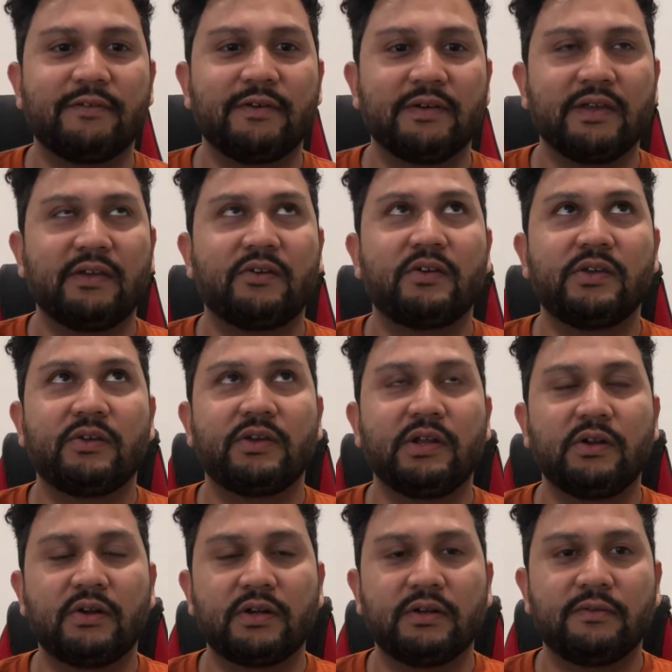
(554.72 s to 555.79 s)
you
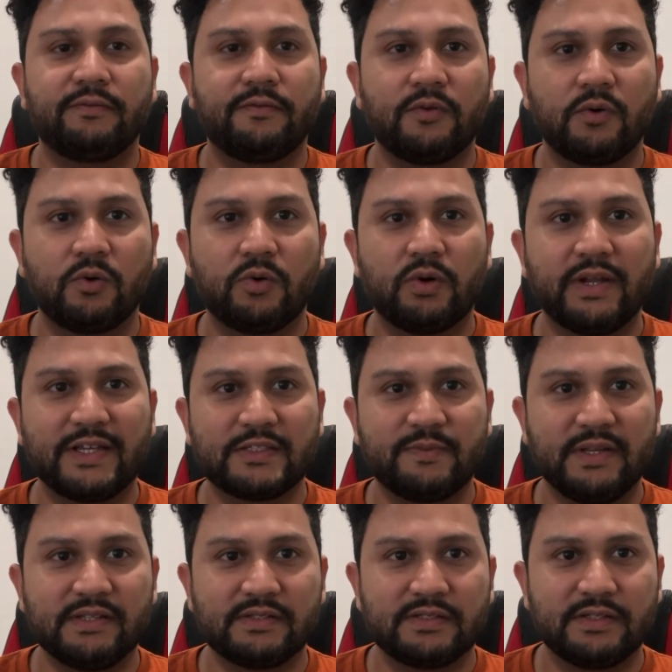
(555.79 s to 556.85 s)
cannot afford
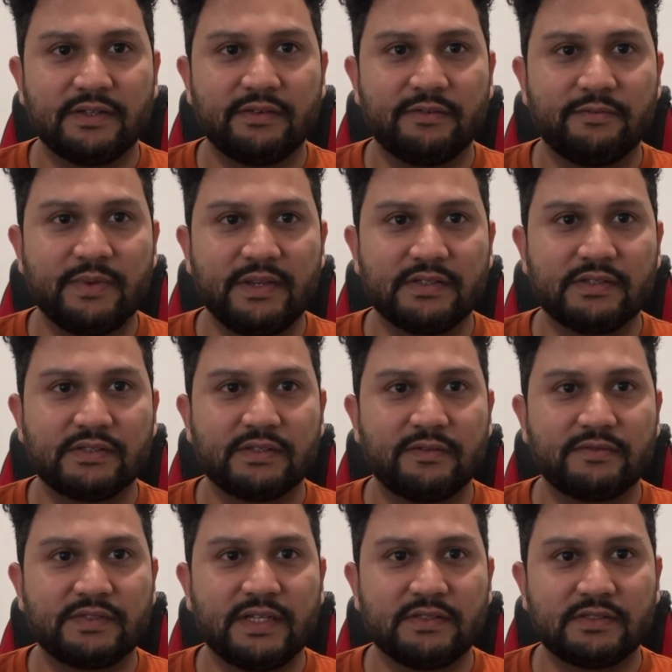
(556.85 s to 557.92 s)
expensive pieces of
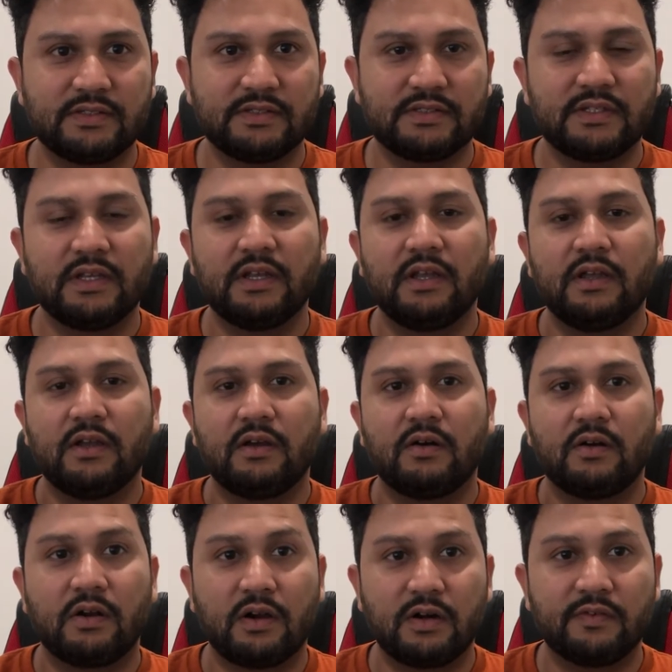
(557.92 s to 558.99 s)
sensors or
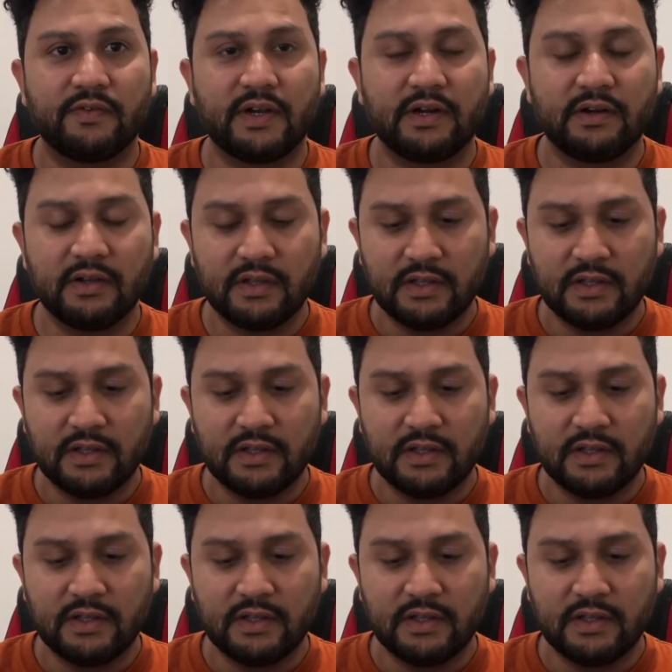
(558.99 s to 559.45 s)
hardware.